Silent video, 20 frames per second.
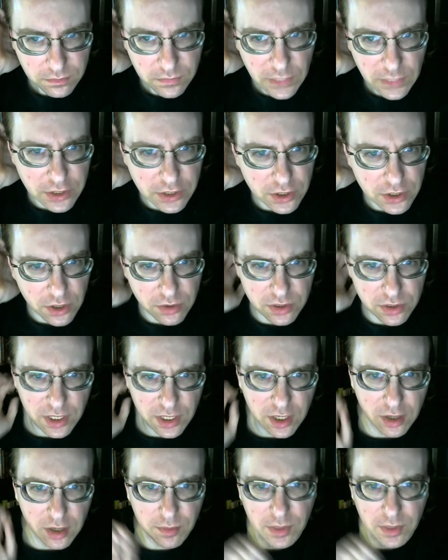
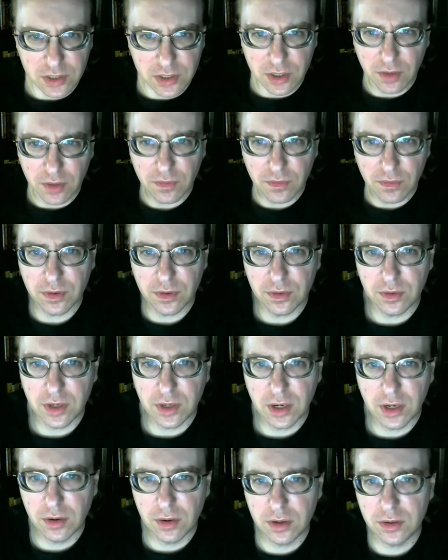associating myself with other
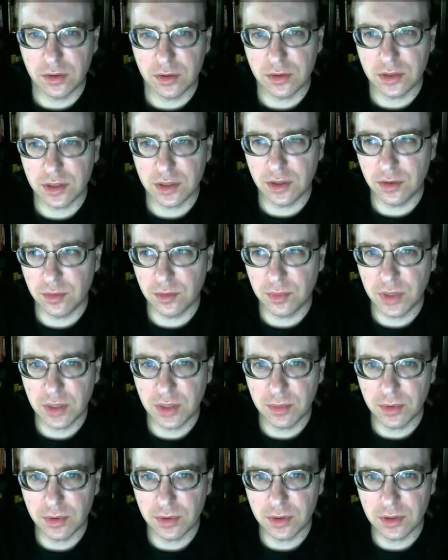characters and other
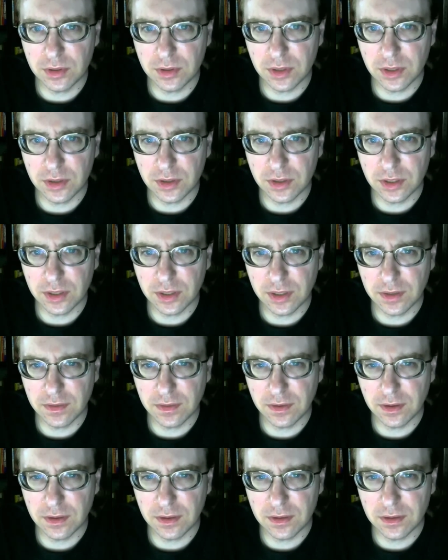people and, and shit like
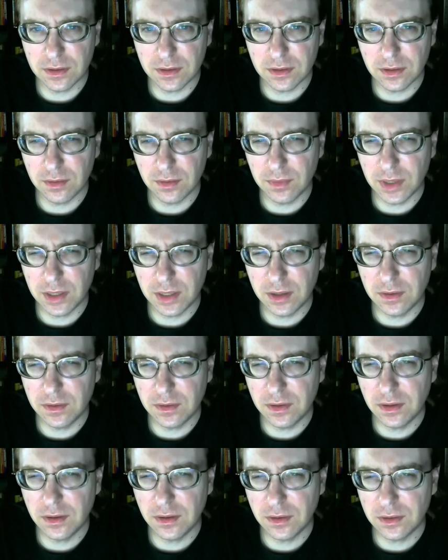this, and I'm making
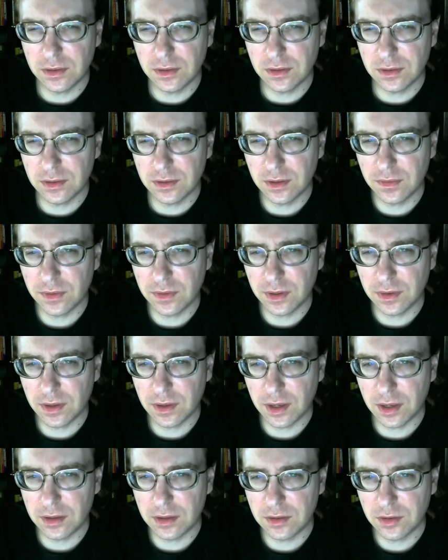deals and stuff like
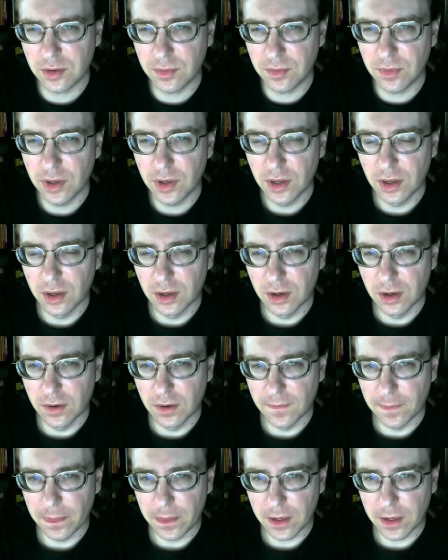that. So I'm.
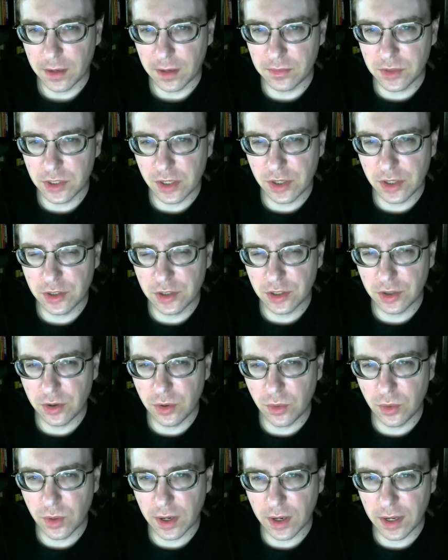I'm changing
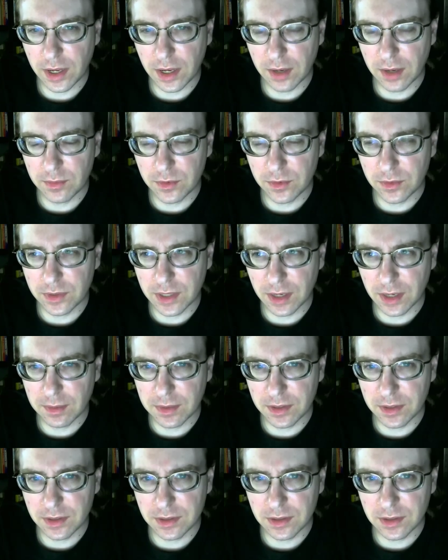who I am to adapt
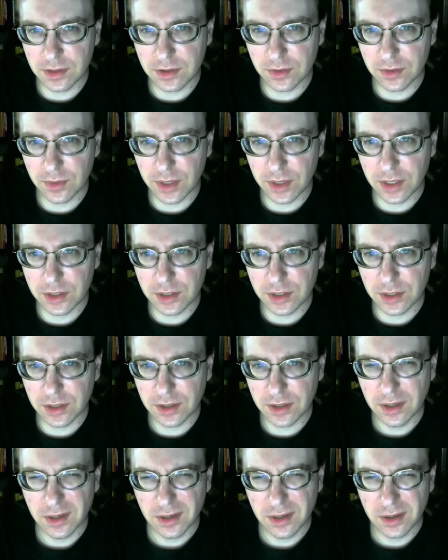to the situation
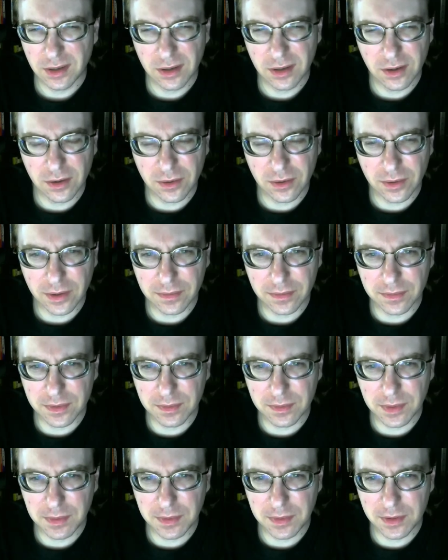oh, uh,
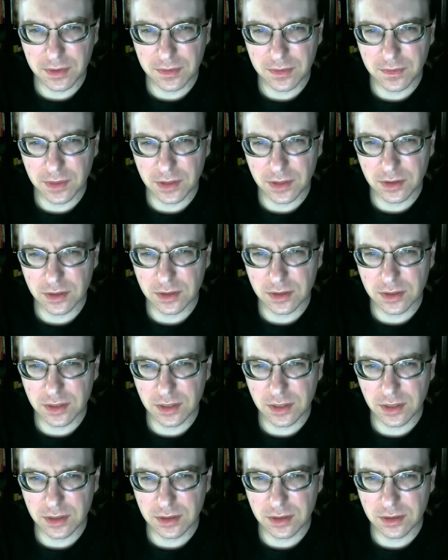maybe this vengeance
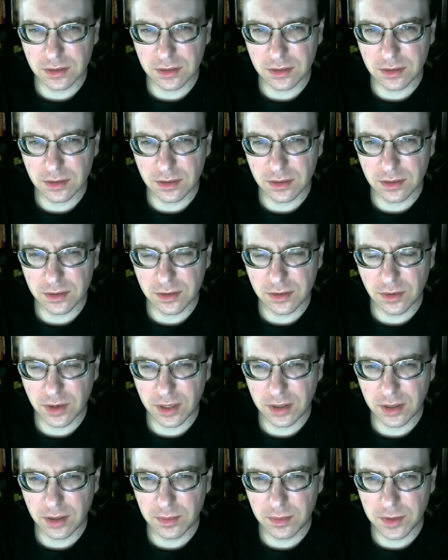thing isn't all it's
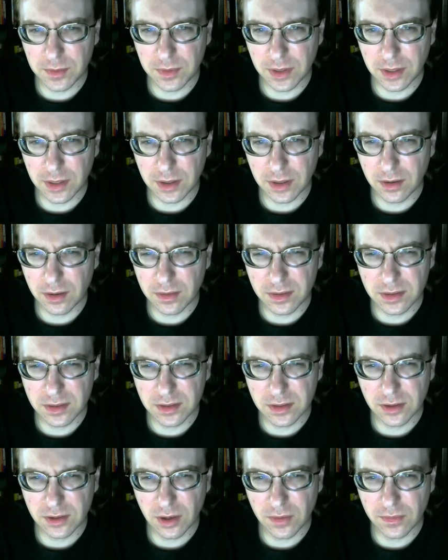cracked up to be. Oh, this
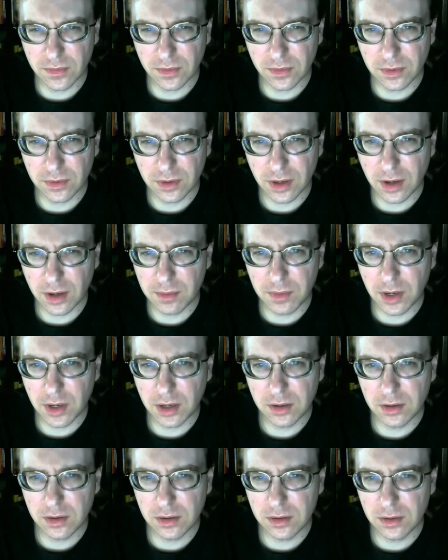is awful. I'm
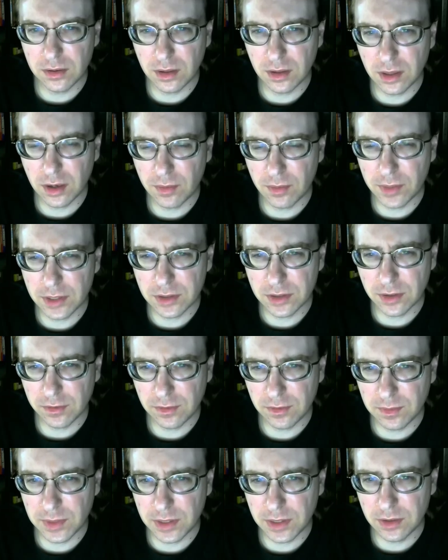not going to allow myself to
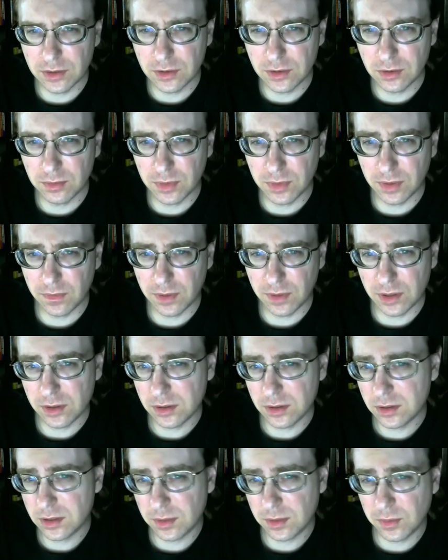be consumed by
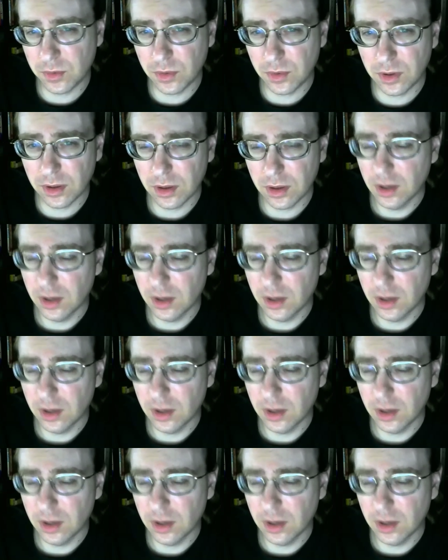vengeance. I'm going to.